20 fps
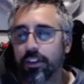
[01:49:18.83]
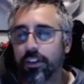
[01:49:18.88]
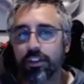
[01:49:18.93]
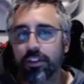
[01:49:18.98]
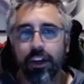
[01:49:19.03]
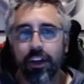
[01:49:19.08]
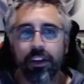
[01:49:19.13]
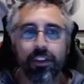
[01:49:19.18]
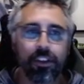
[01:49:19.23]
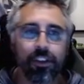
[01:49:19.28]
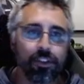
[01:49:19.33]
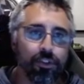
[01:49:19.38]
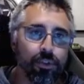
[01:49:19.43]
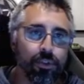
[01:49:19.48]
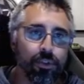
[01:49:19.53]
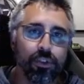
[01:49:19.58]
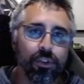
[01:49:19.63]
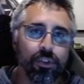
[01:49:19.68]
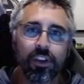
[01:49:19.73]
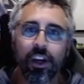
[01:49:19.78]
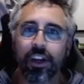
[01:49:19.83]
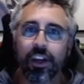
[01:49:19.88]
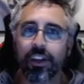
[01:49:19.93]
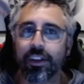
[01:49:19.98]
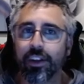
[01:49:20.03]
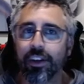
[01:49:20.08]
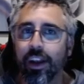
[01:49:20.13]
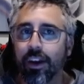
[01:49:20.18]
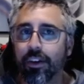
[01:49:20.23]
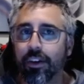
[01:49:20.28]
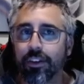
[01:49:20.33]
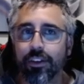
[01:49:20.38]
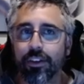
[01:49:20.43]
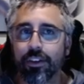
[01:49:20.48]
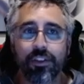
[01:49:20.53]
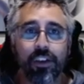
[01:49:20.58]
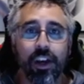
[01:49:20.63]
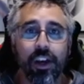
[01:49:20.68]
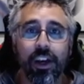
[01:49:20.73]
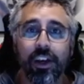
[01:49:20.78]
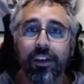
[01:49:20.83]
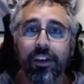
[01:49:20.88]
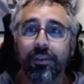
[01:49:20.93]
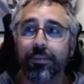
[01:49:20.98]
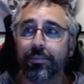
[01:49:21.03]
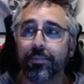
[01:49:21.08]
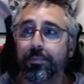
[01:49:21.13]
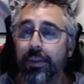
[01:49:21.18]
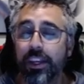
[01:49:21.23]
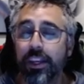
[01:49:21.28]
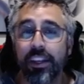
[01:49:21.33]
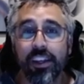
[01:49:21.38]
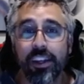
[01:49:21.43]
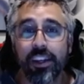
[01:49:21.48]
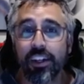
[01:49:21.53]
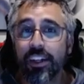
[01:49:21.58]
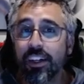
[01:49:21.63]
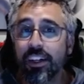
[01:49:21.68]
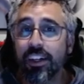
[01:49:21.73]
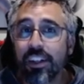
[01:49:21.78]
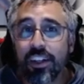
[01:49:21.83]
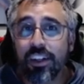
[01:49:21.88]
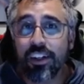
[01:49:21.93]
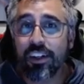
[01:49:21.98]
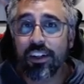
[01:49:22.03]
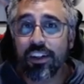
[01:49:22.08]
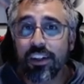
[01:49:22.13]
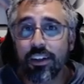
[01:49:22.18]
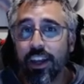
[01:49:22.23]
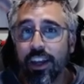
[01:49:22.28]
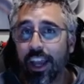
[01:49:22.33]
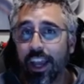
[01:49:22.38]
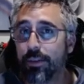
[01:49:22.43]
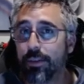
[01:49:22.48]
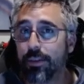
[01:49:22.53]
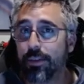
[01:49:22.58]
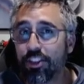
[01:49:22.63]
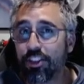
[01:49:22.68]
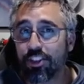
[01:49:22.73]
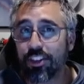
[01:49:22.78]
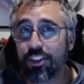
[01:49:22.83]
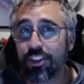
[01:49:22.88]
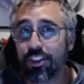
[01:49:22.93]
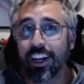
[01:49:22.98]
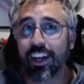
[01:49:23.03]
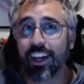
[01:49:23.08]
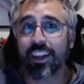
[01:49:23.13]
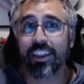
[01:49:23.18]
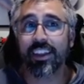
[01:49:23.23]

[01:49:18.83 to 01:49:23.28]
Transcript: design, industrial design, character design, media, animation, that kind of